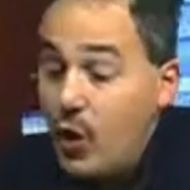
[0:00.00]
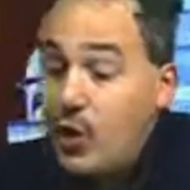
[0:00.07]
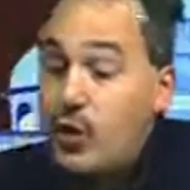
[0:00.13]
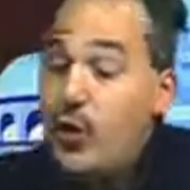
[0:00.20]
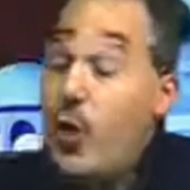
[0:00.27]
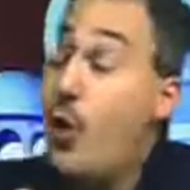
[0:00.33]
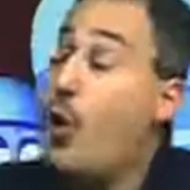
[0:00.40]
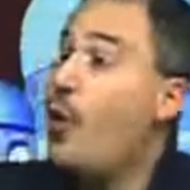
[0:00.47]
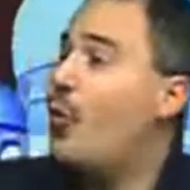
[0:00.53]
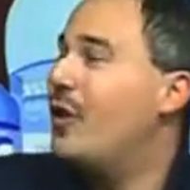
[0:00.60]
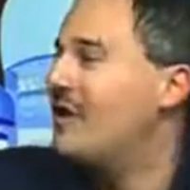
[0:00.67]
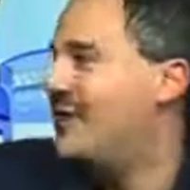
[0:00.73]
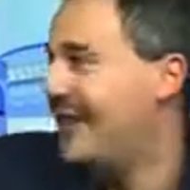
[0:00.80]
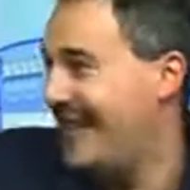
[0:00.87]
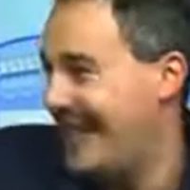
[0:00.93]
nor
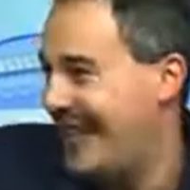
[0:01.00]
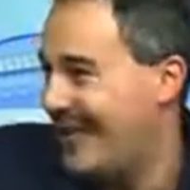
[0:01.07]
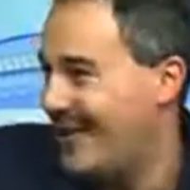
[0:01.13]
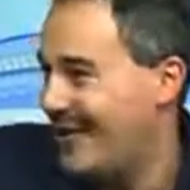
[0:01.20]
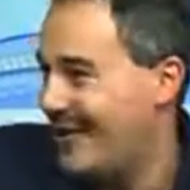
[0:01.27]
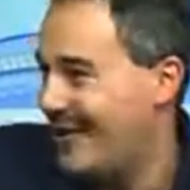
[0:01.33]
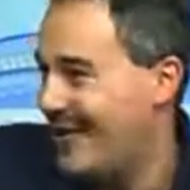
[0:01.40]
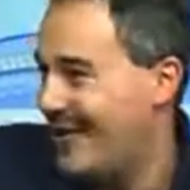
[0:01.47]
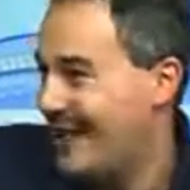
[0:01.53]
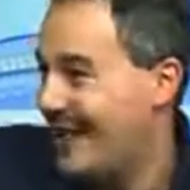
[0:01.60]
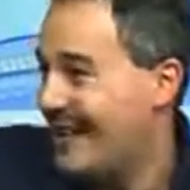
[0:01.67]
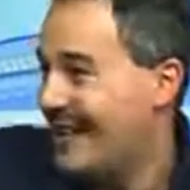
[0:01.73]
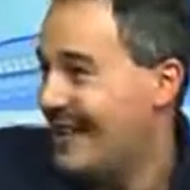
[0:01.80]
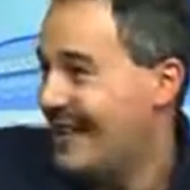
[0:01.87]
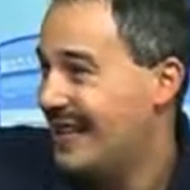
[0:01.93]
was he killed. Yeah,
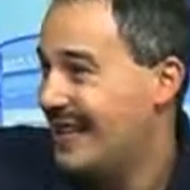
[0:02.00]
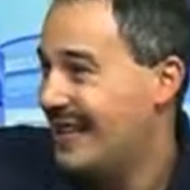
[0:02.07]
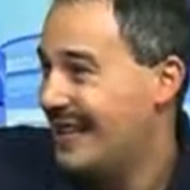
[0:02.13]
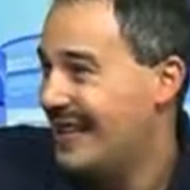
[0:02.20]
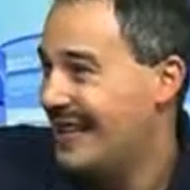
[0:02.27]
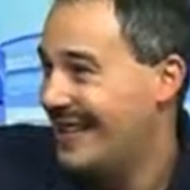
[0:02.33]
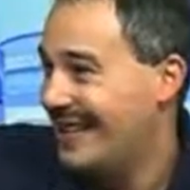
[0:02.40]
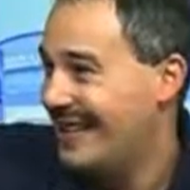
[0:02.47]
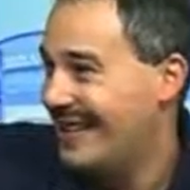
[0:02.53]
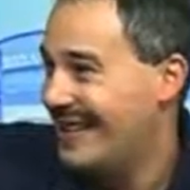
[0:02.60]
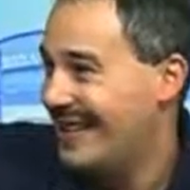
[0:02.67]
nor, yeah, no, yeah,